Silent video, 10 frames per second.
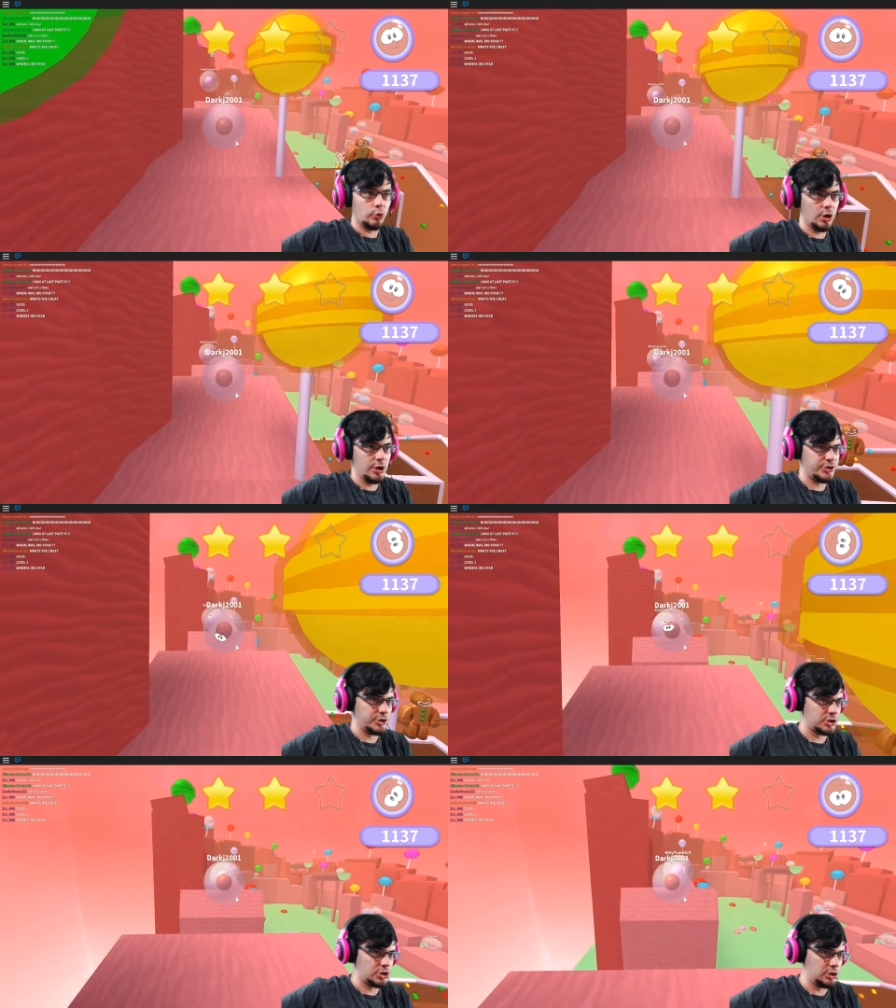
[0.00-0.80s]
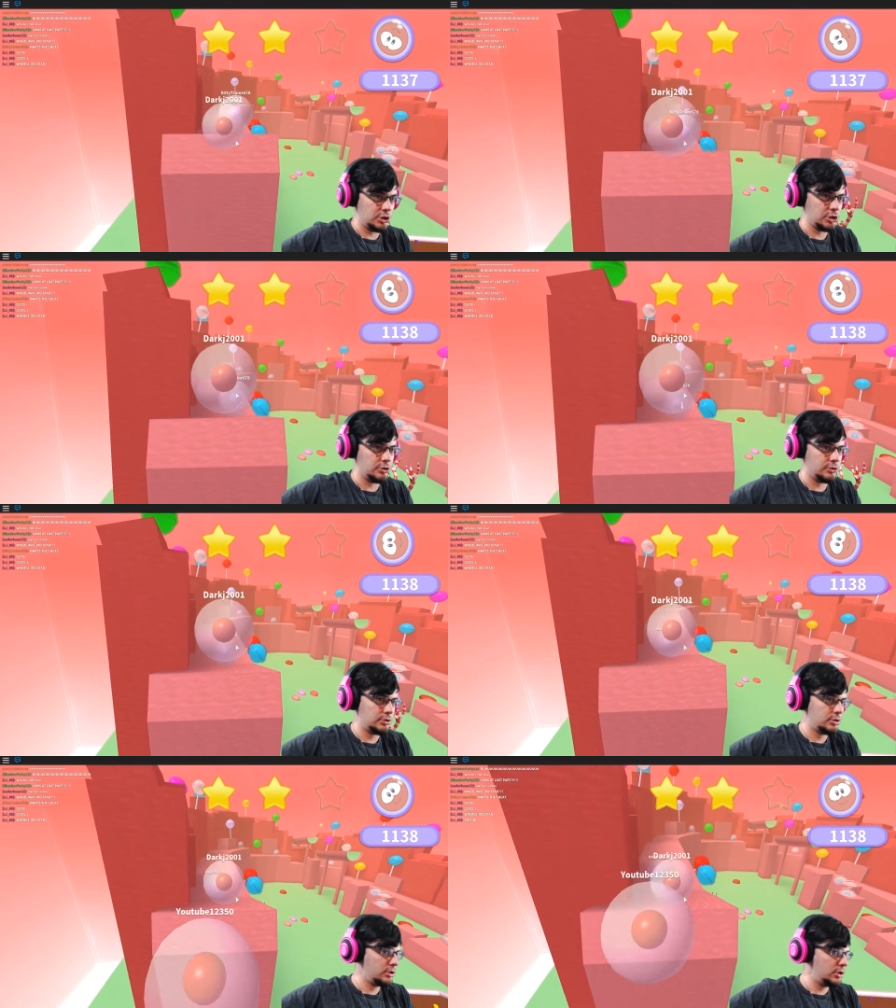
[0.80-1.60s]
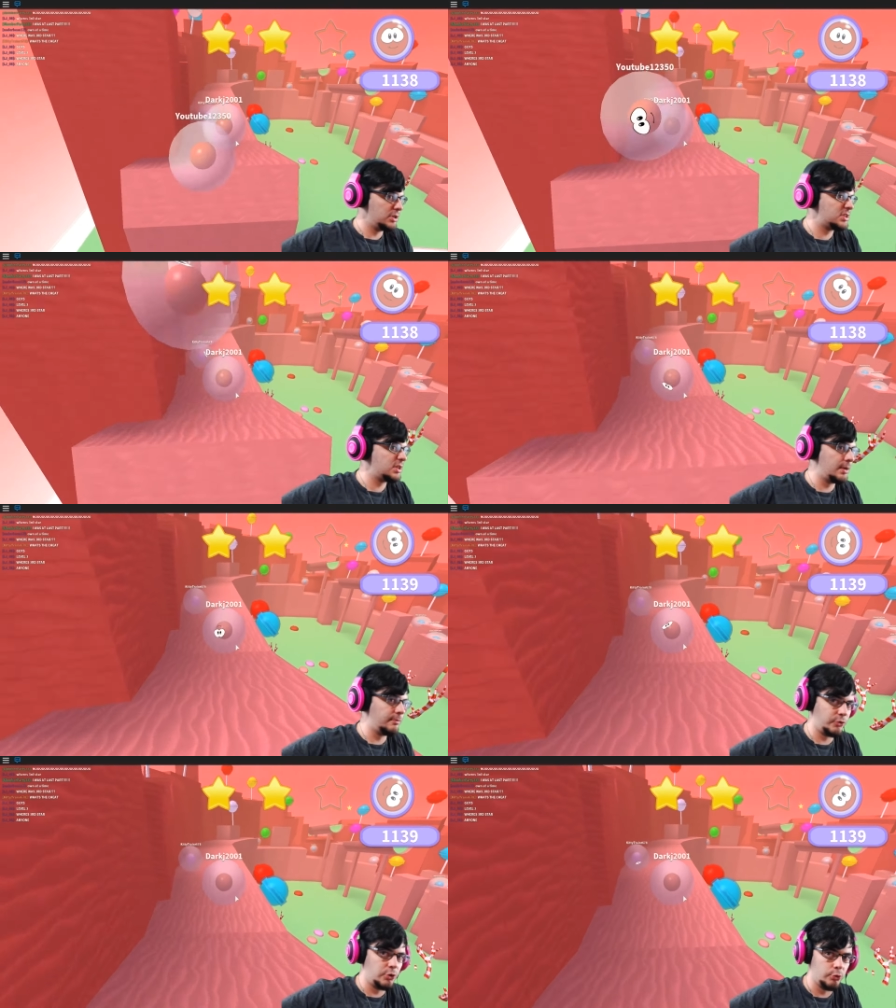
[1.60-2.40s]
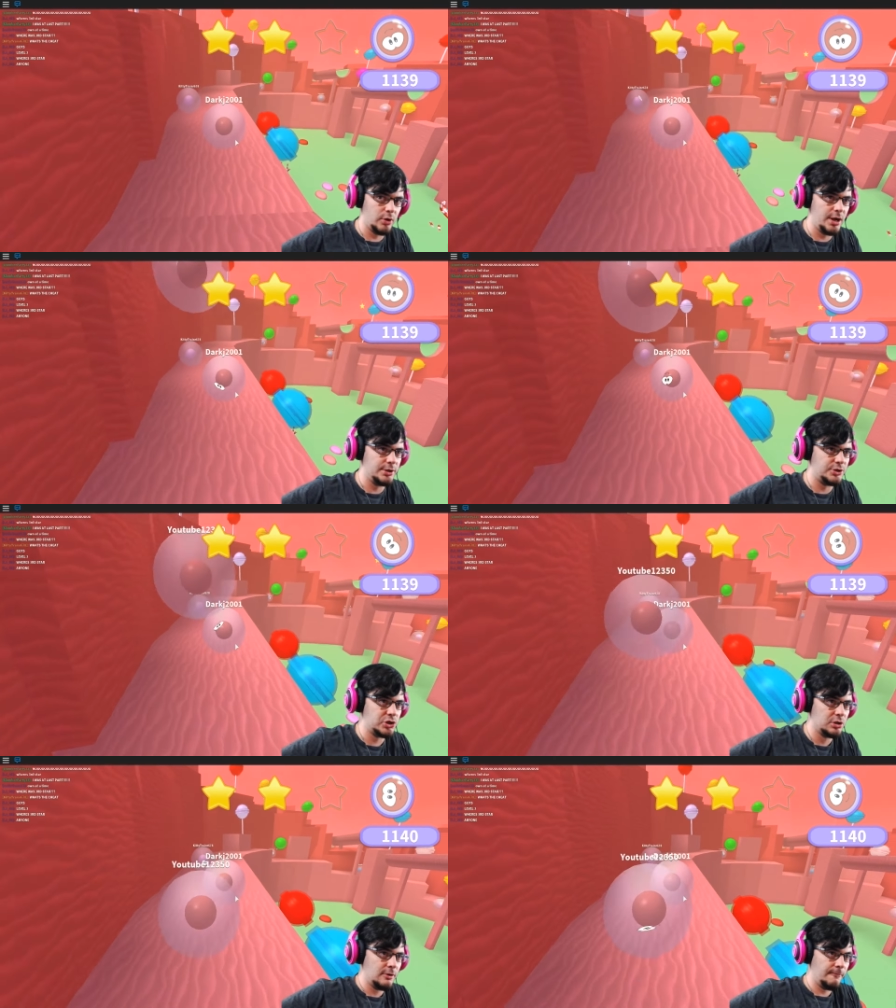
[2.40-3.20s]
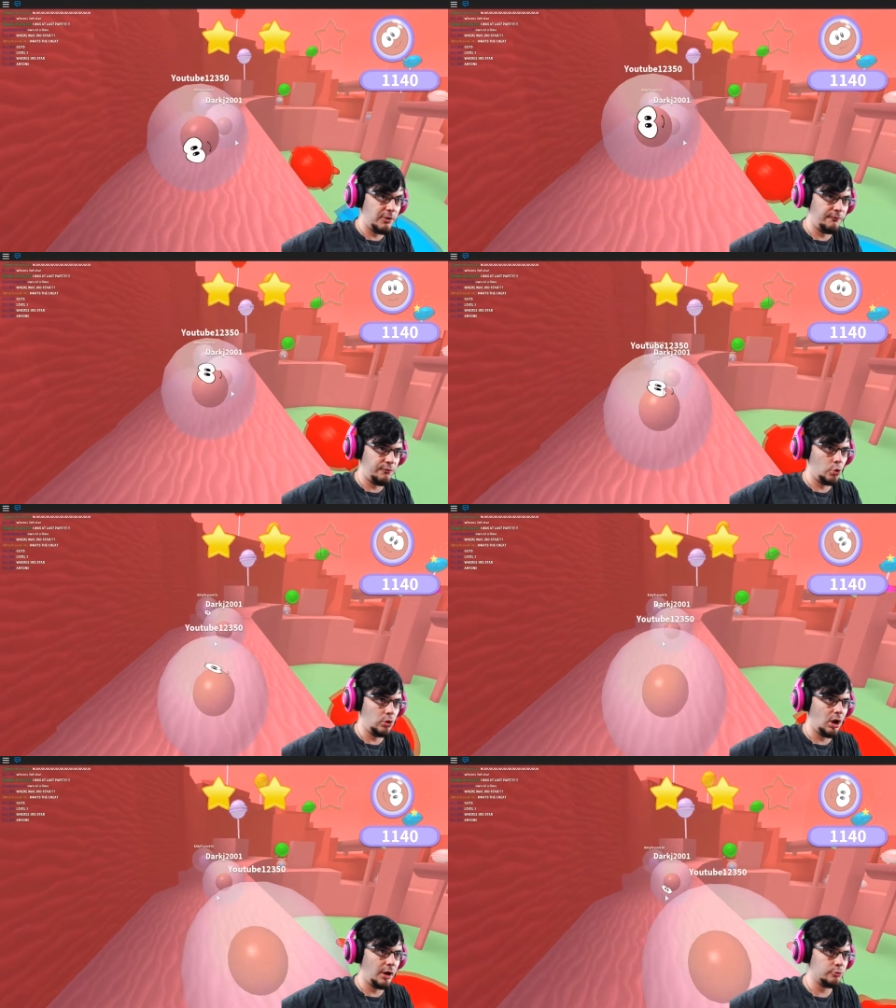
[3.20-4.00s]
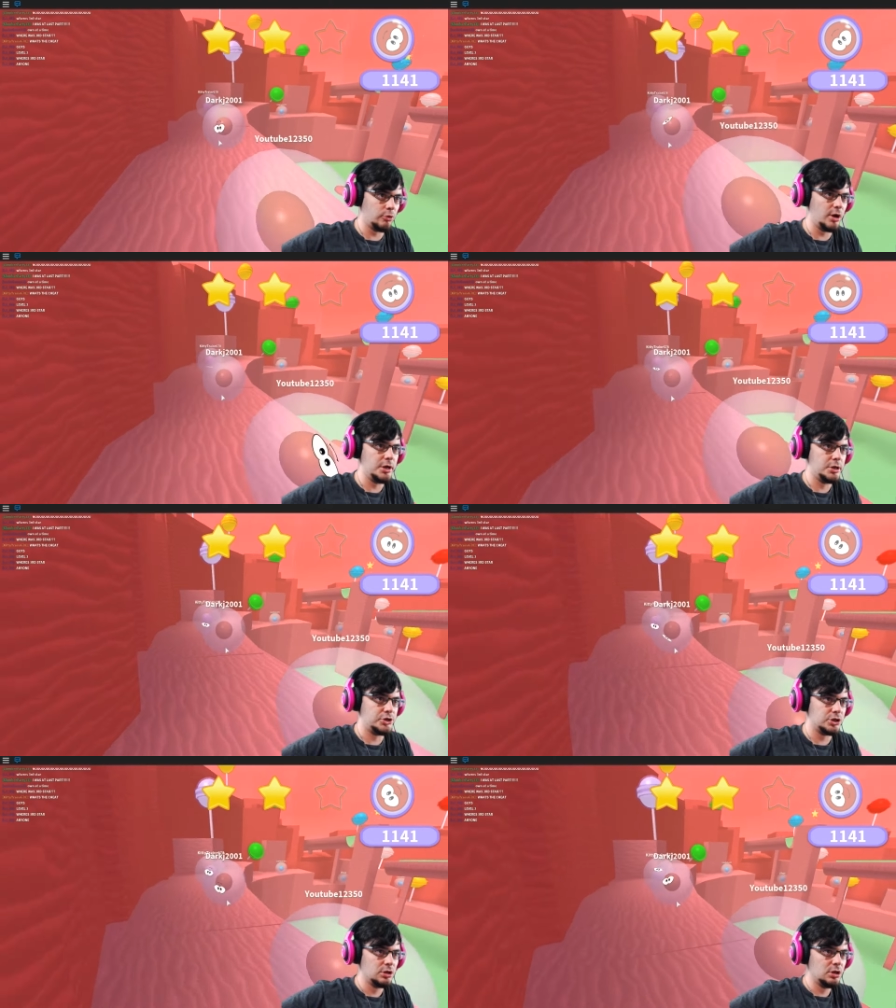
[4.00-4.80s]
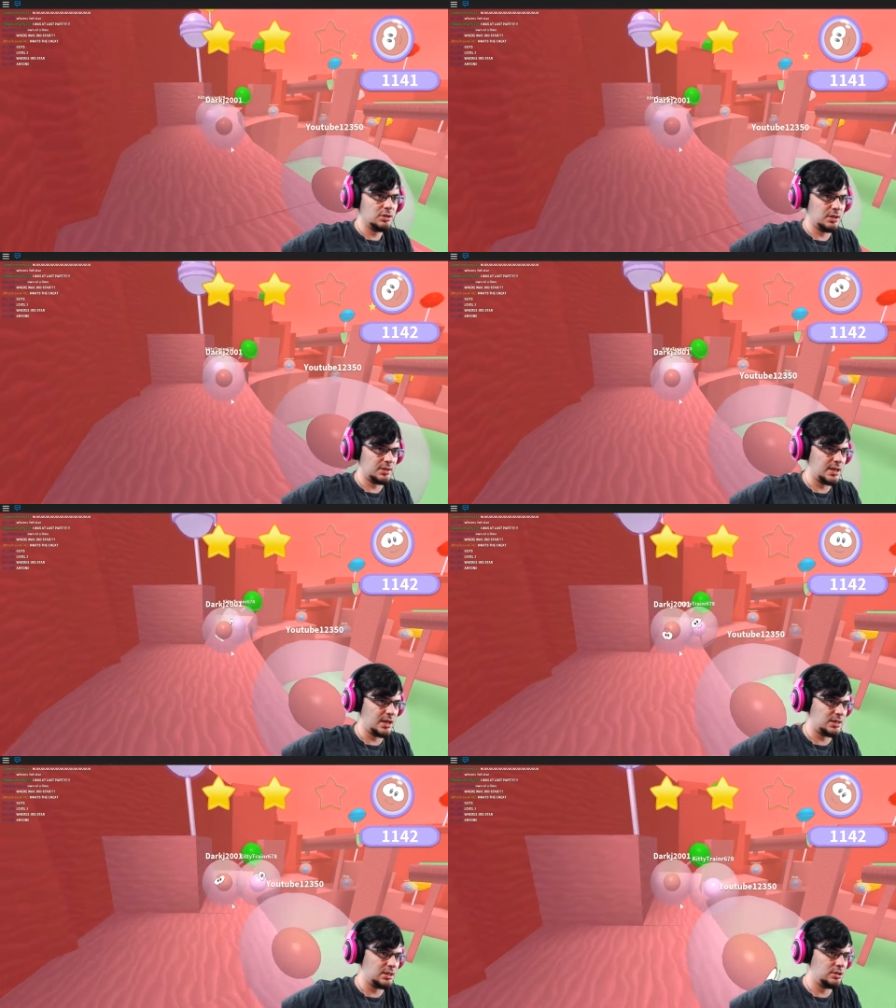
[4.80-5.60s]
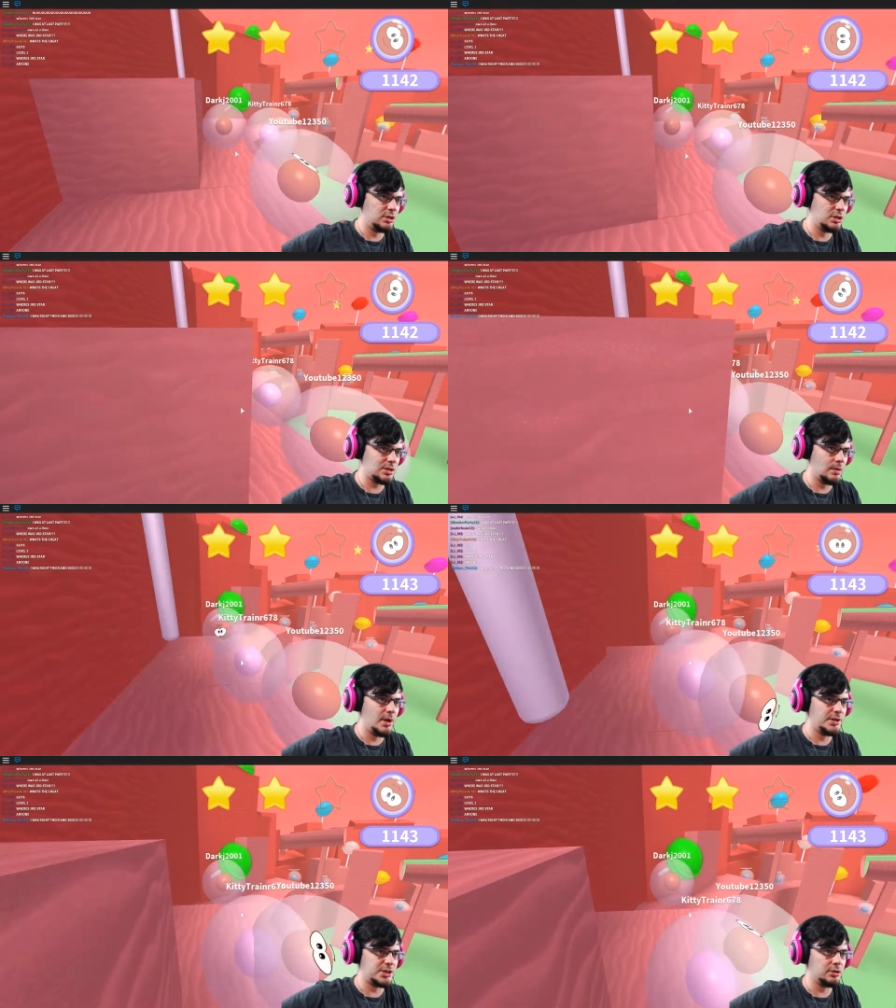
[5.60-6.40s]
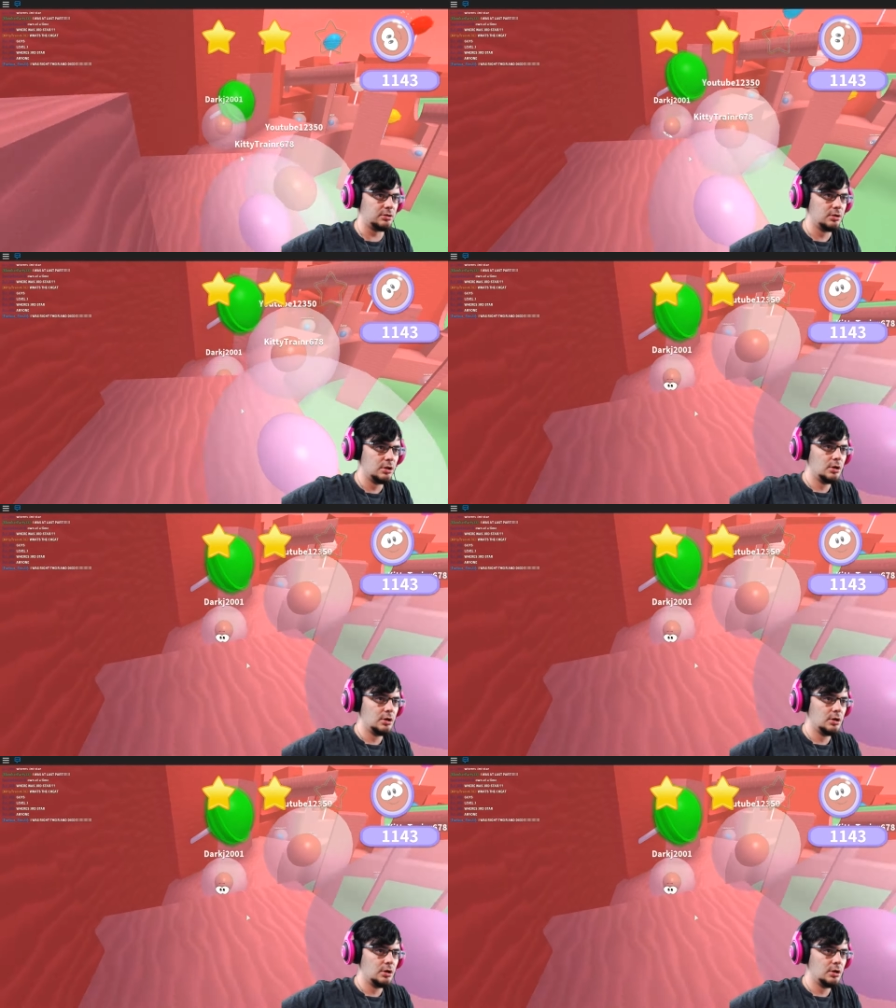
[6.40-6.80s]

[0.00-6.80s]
Rage is sitting in. It is time for the rage. The full-on rage. To set in, it is commencing.